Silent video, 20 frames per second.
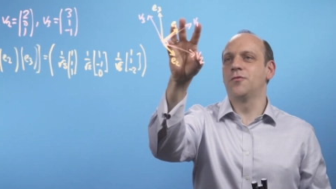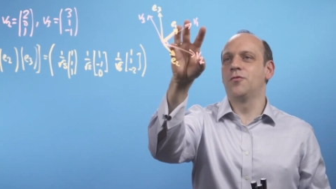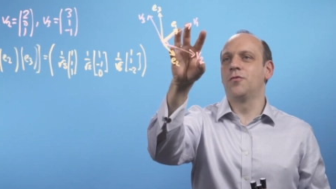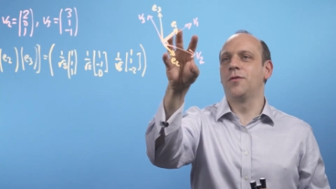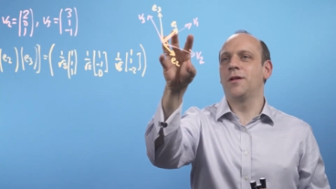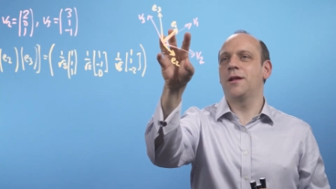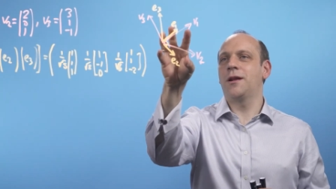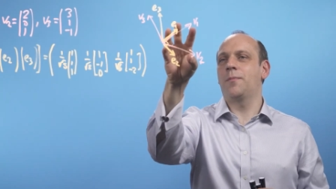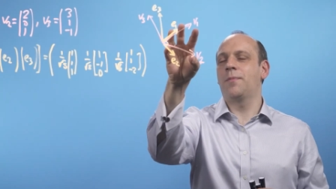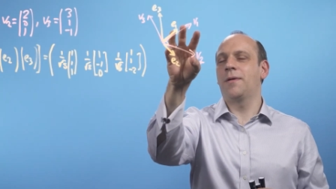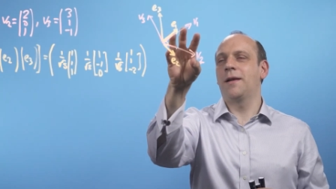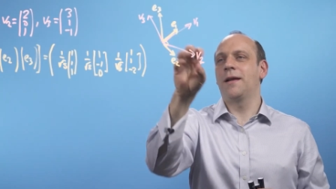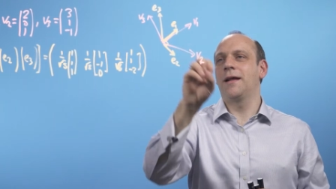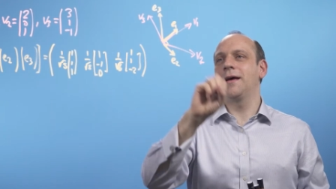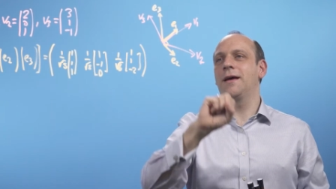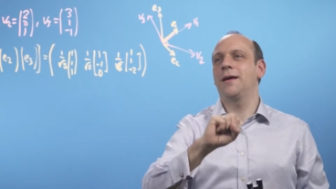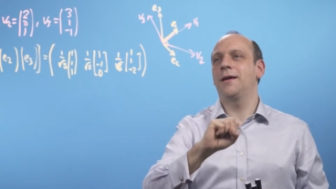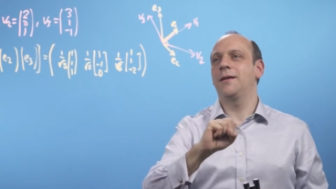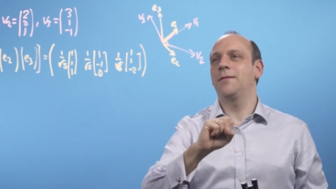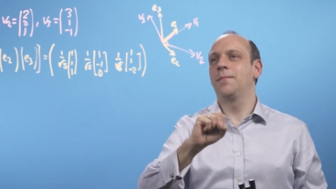are all in a
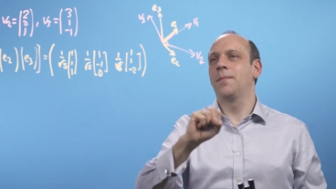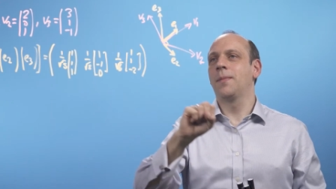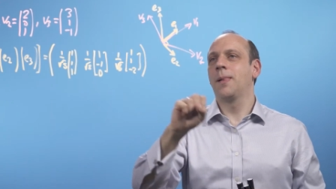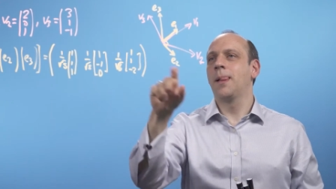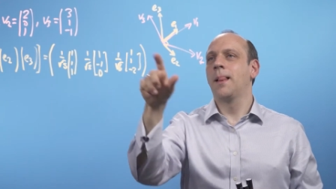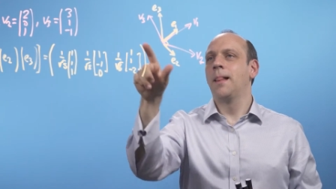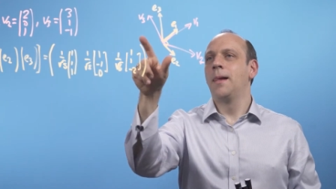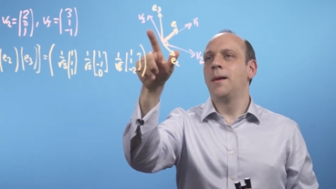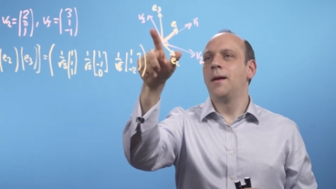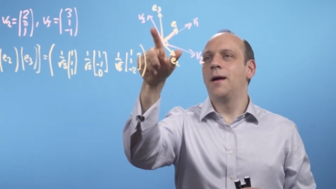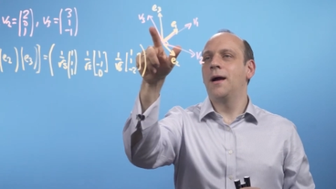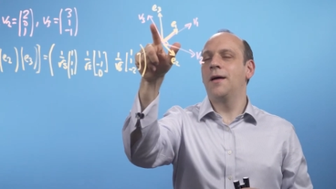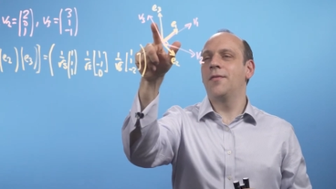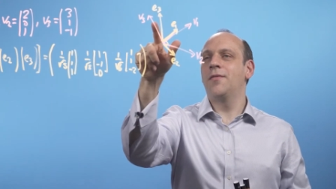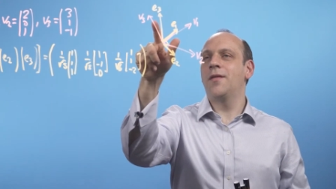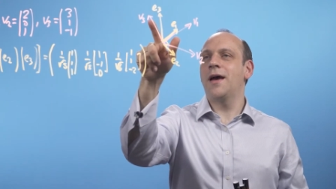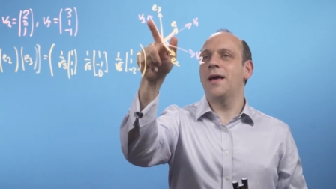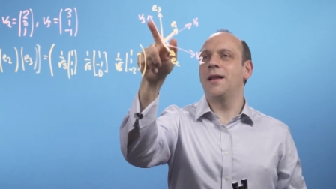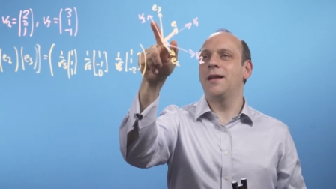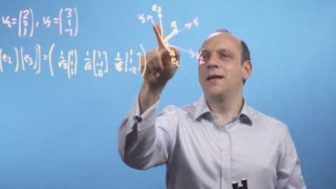plane.
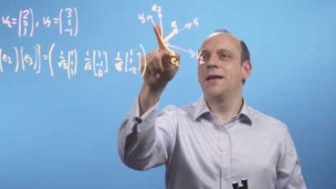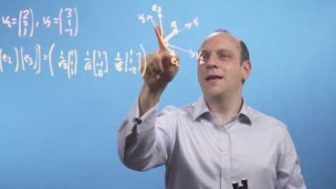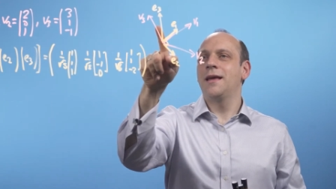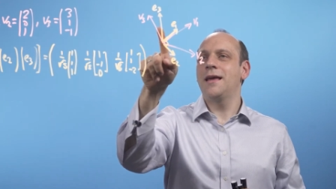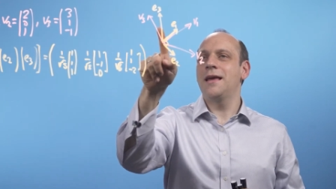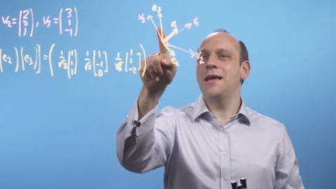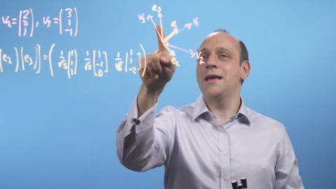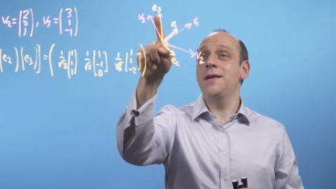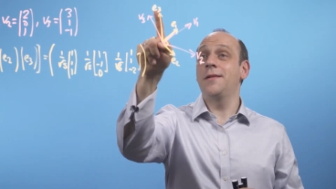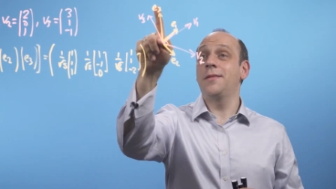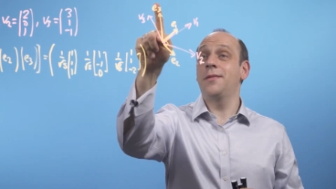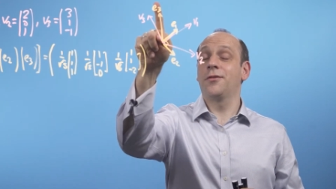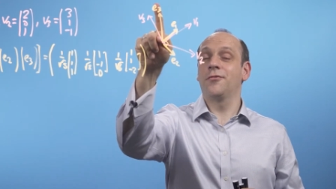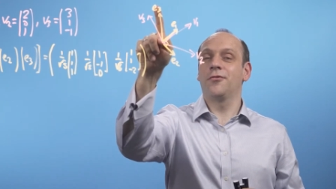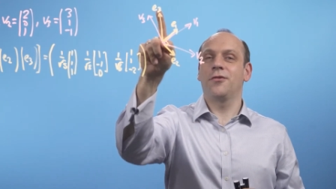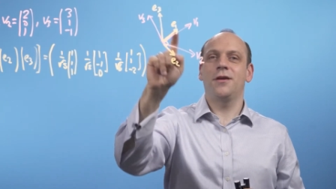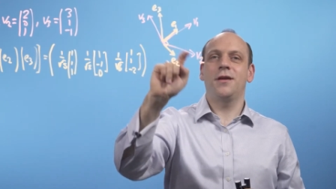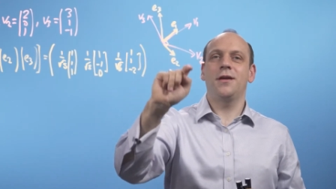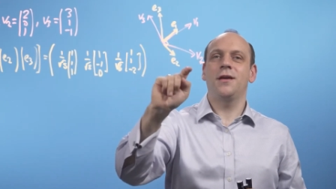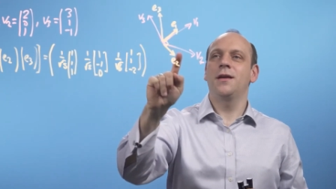And then
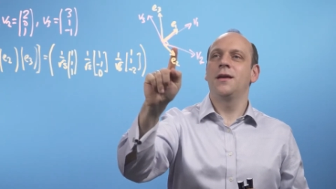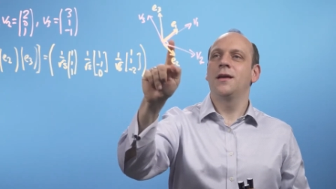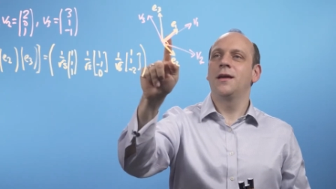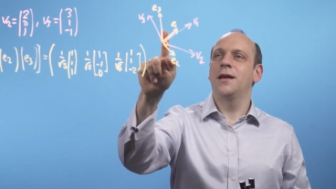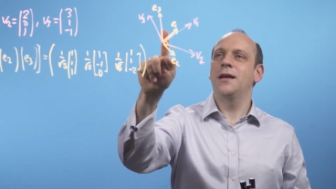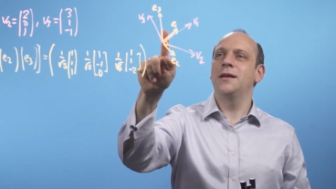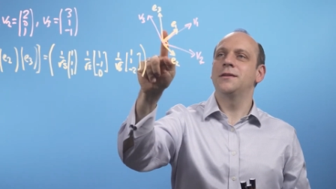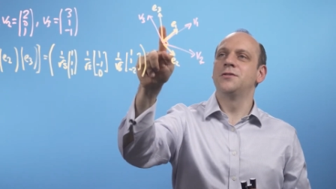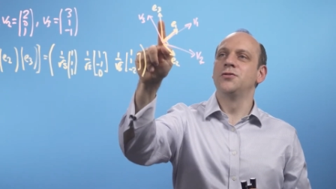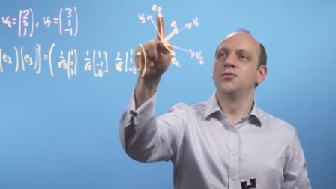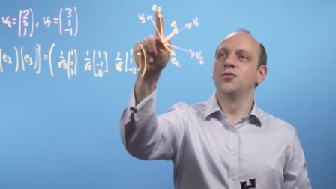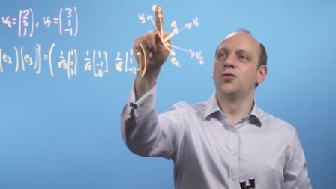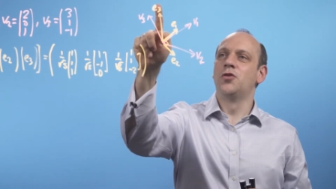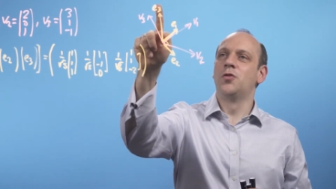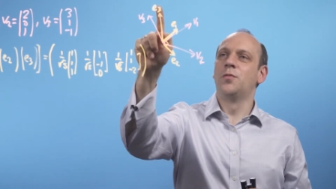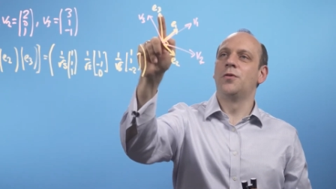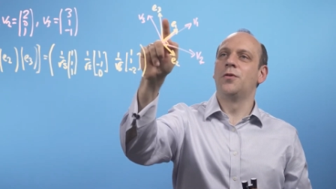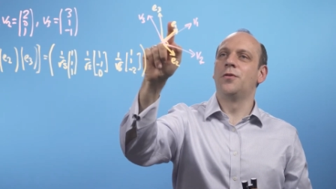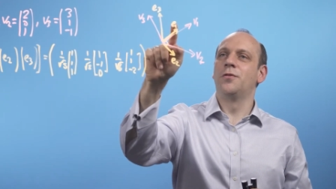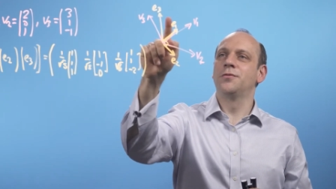E3 is
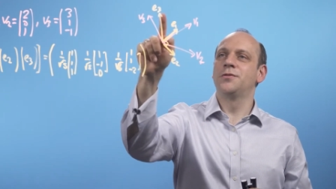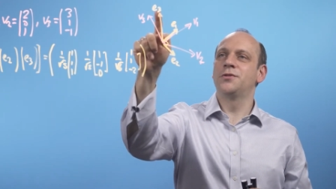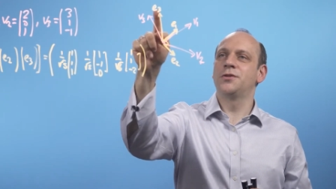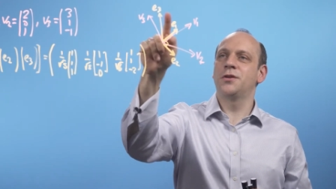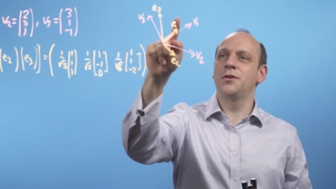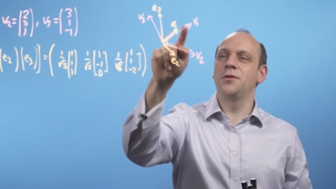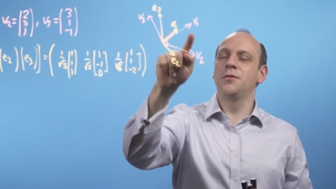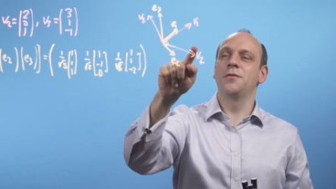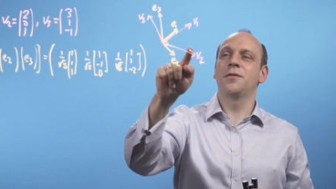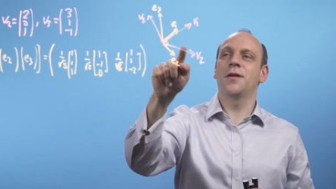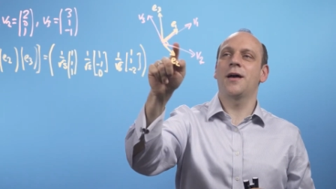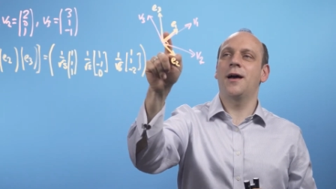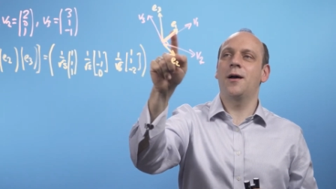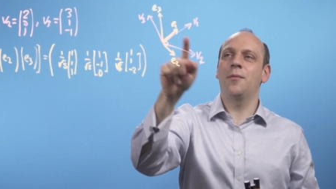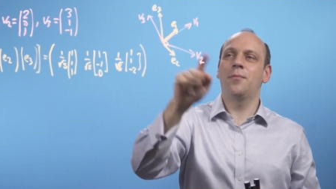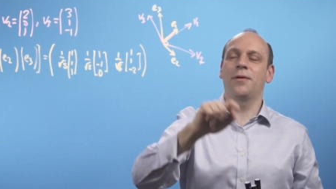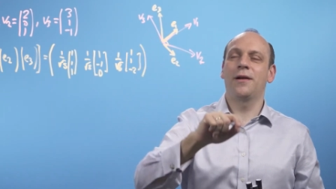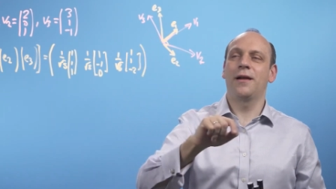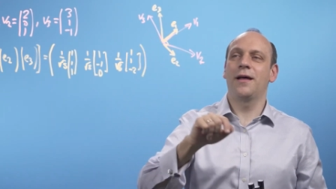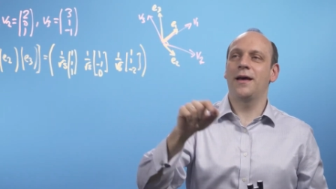normal to
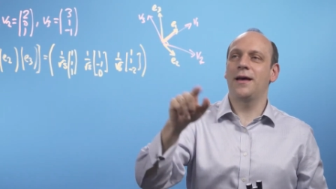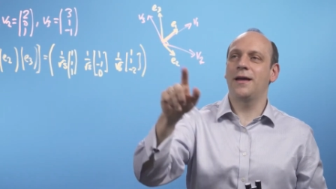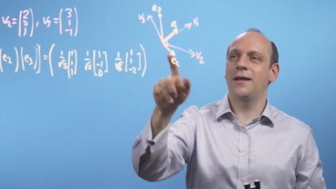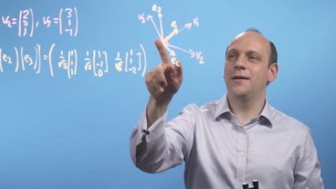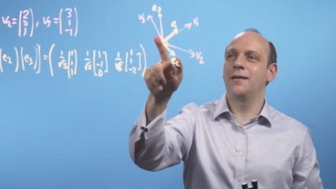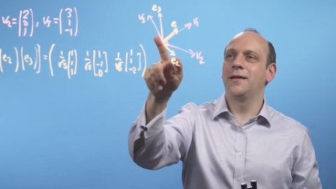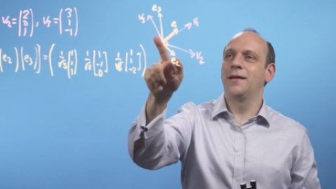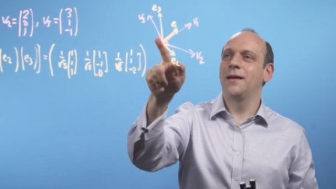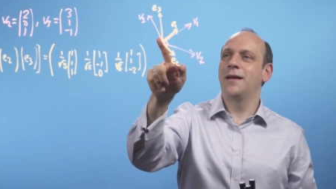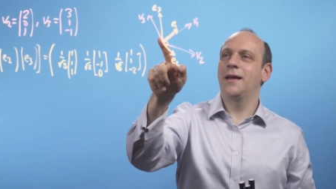that plane.